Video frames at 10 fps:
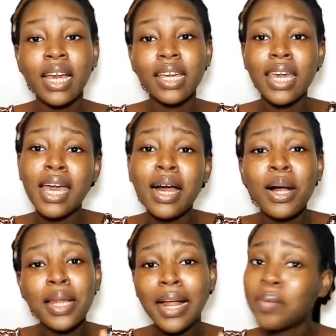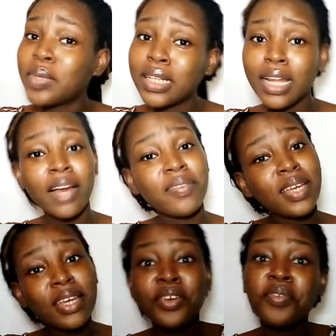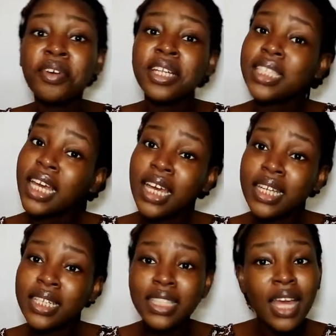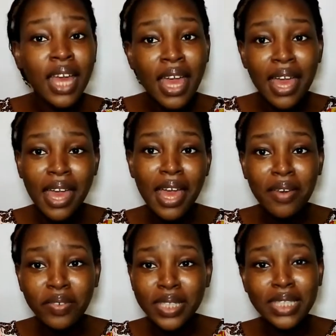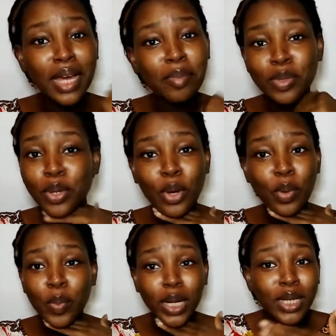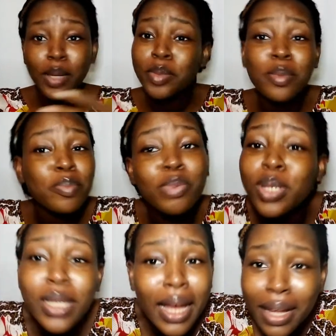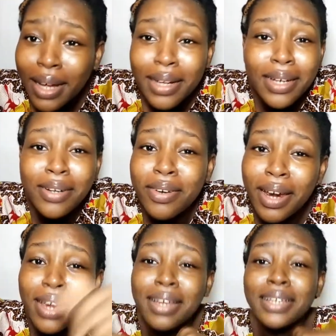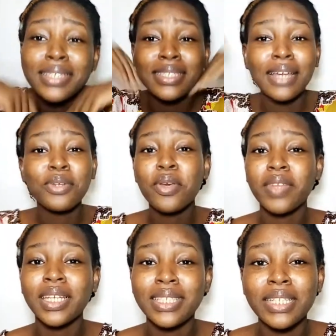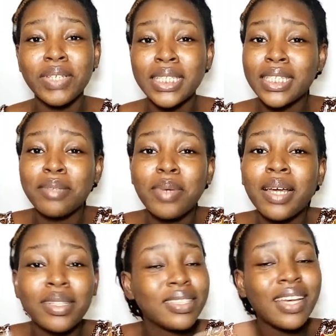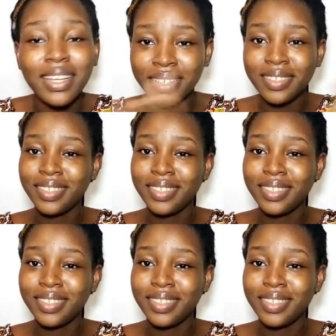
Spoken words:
Girl, I've been loving you for days. Every time you call my name, you feel like an Aquarius. I don't know if that's the lyrics, but yeah.